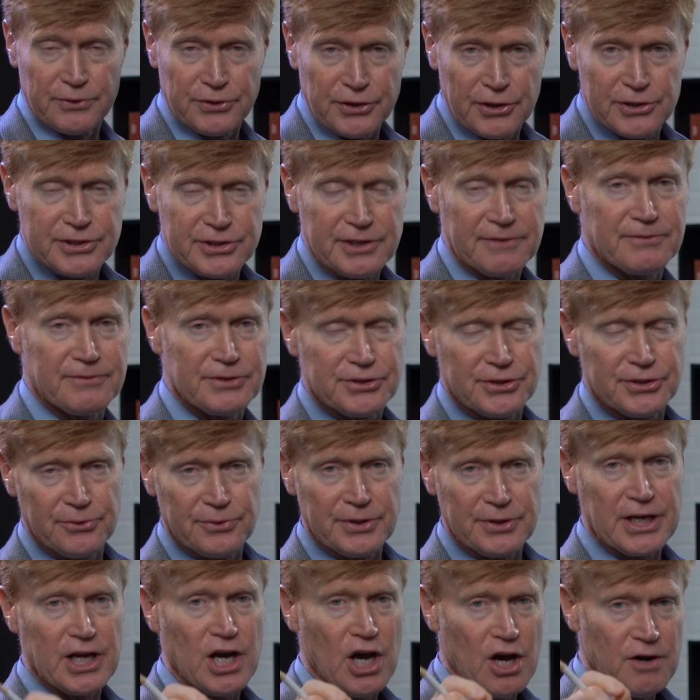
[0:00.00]
nursing
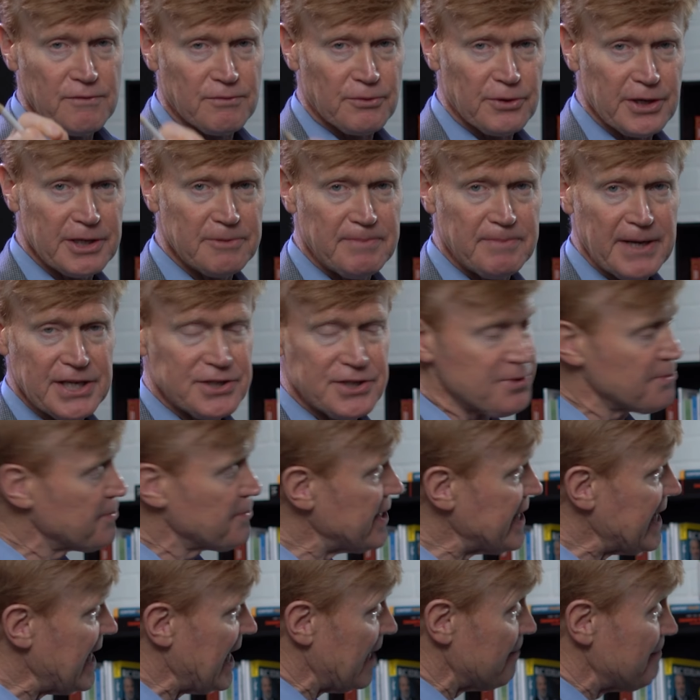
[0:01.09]
facility for inpatient
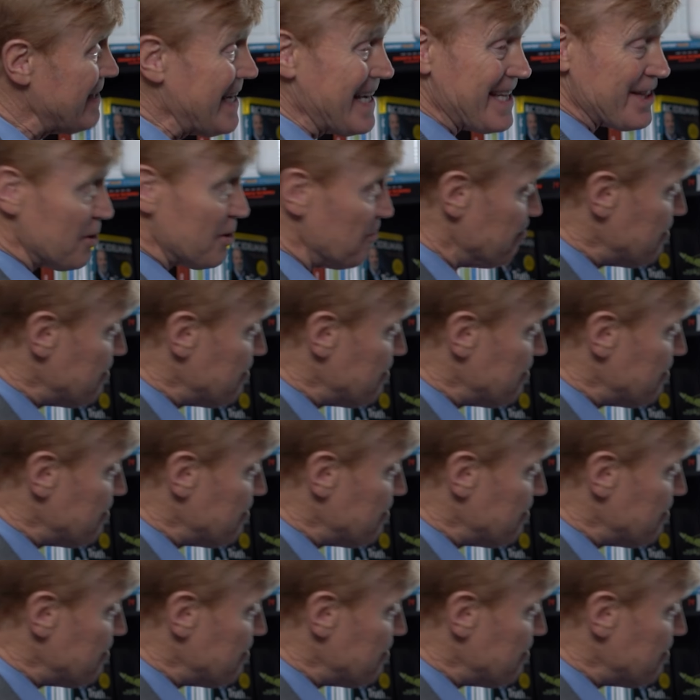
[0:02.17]
rehab. The